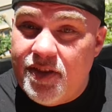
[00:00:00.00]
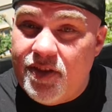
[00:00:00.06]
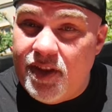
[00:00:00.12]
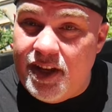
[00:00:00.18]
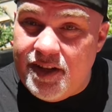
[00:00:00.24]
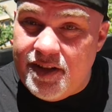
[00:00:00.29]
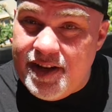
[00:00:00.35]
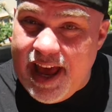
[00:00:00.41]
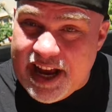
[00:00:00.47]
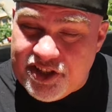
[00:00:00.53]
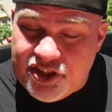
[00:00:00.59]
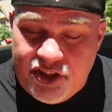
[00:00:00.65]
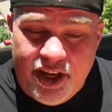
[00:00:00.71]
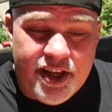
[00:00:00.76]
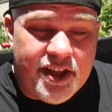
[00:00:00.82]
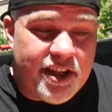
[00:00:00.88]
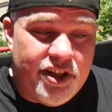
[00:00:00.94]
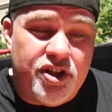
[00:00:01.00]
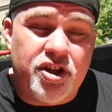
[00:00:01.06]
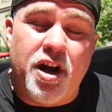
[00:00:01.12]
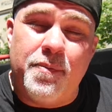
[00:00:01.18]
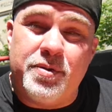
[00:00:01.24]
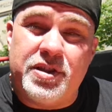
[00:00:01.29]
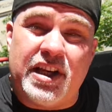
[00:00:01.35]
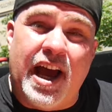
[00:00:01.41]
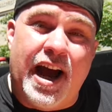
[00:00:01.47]
The next thing that
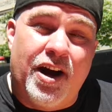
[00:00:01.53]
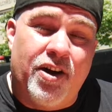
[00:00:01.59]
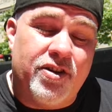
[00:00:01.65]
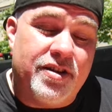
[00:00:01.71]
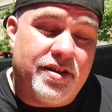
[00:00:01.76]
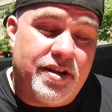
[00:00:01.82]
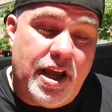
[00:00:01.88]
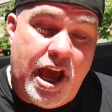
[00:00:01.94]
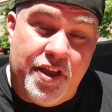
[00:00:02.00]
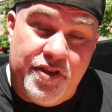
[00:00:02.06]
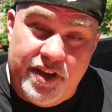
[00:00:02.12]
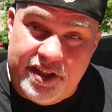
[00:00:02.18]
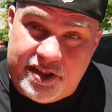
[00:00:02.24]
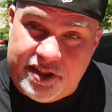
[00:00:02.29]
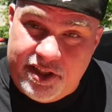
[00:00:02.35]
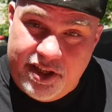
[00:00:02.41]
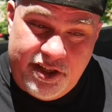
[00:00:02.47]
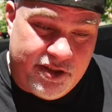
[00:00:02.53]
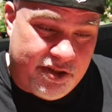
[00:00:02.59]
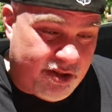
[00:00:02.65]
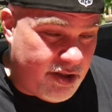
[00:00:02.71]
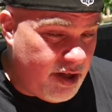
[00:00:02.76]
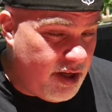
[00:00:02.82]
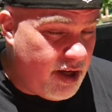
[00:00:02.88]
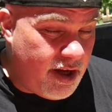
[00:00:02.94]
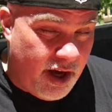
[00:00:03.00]
jumps out, and this
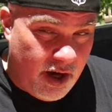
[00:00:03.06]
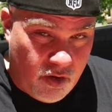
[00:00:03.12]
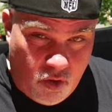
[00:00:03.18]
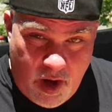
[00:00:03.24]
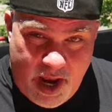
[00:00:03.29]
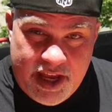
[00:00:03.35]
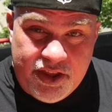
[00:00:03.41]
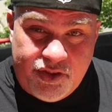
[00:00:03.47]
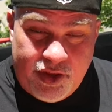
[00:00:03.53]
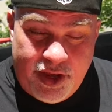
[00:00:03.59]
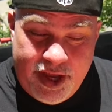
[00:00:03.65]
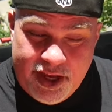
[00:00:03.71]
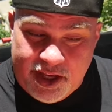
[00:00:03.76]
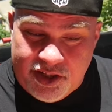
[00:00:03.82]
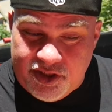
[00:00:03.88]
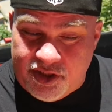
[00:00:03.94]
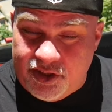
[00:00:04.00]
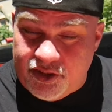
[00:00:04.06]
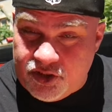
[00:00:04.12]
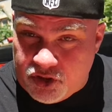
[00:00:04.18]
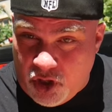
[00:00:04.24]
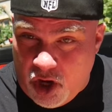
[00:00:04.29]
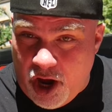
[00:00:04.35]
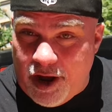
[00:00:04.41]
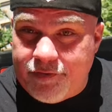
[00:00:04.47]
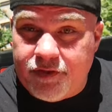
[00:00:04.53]
is a great thing, is the
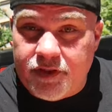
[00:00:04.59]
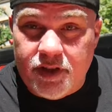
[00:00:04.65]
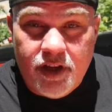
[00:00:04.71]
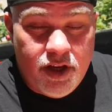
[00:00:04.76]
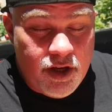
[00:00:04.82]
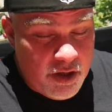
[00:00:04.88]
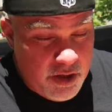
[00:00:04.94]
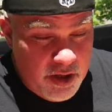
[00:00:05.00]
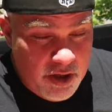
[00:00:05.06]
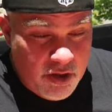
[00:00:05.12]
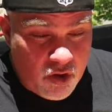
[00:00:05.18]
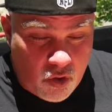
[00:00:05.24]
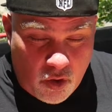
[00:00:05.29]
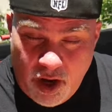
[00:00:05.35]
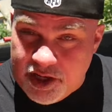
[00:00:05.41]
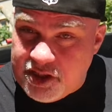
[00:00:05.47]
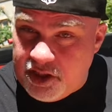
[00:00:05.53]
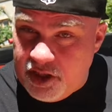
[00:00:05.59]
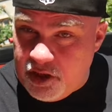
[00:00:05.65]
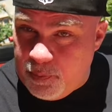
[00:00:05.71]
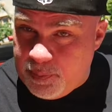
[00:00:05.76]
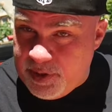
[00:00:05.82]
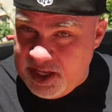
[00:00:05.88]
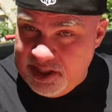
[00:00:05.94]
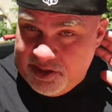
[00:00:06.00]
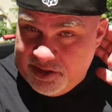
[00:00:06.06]
soft crust of the
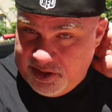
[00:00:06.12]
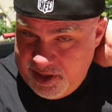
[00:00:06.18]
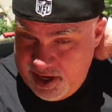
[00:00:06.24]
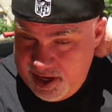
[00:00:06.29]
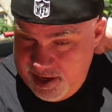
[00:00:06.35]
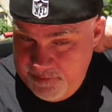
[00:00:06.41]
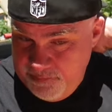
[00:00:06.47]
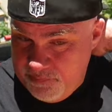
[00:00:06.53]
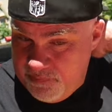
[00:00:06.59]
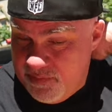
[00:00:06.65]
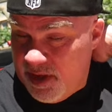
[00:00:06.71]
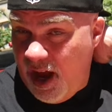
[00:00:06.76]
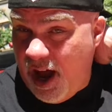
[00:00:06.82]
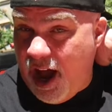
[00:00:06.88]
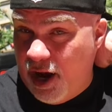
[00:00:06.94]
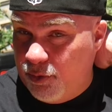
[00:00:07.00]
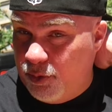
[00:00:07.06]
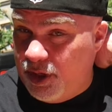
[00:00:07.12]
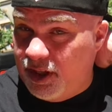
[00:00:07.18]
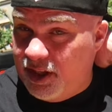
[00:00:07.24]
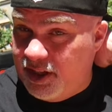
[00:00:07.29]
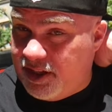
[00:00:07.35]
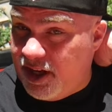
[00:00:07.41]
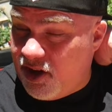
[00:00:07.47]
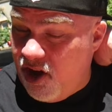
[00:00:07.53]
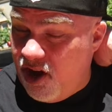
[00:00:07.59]
pizza. I really
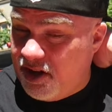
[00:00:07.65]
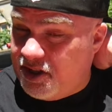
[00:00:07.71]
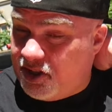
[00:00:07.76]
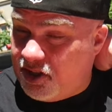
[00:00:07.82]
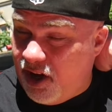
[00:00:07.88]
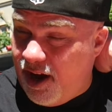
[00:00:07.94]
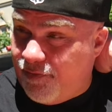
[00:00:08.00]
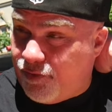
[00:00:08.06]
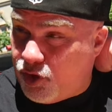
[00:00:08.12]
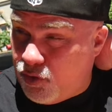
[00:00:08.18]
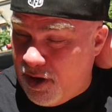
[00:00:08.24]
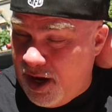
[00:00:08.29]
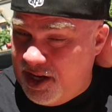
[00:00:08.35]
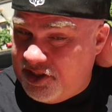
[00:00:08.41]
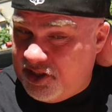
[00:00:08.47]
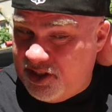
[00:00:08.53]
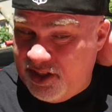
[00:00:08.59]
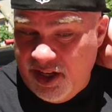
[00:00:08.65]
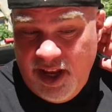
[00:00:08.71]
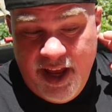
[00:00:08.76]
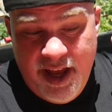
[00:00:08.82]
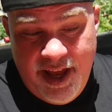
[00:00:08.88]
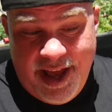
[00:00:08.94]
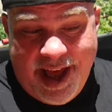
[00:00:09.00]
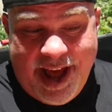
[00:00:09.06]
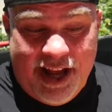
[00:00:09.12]
dig on a soft crust.
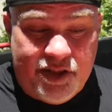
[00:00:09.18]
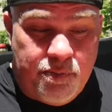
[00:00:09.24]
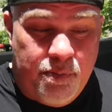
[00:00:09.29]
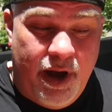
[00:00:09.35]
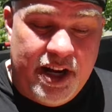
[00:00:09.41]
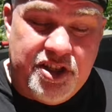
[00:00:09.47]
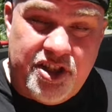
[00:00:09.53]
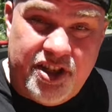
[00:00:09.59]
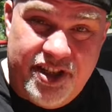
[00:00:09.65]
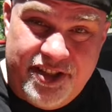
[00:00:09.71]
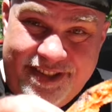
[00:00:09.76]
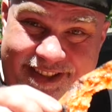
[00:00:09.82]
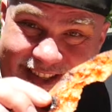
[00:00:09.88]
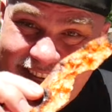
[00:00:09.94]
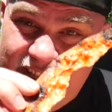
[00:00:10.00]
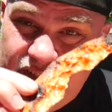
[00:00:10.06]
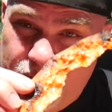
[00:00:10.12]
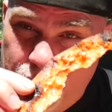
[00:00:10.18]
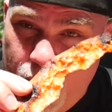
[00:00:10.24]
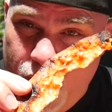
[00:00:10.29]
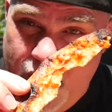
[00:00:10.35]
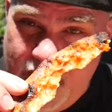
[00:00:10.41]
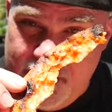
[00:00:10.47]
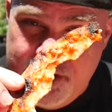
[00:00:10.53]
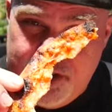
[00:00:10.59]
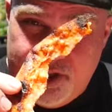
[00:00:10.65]
As much as this
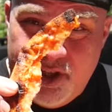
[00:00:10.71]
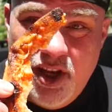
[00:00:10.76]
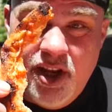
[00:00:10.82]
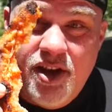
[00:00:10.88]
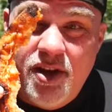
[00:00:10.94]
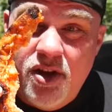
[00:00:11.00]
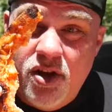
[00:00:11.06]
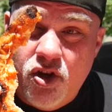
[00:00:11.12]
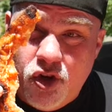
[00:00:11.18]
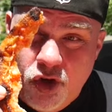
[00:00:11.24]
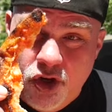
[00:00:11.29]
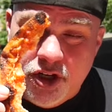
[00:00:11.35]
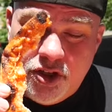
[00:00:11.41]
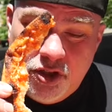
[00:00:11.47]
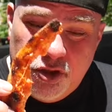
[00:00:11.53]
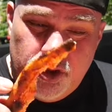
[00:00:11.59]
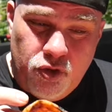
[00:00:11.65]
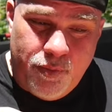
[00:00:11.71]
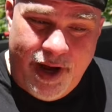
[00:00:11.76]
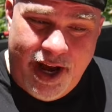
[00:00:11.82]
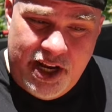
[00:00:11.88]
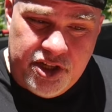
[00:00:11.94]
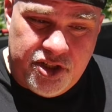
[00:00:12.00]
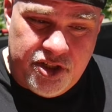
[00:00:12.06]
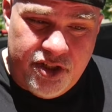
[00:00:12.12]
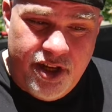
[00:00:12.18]
was cooked too
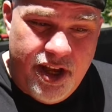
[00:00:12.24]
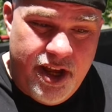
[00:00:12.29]
much,